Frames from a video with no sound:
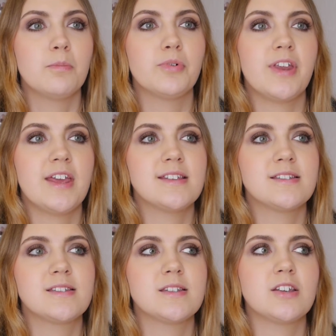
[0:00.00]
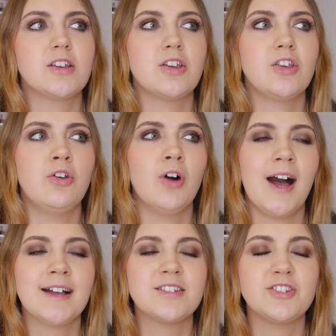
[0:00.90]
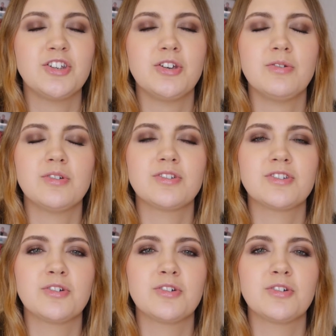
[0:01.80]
but it's your attitude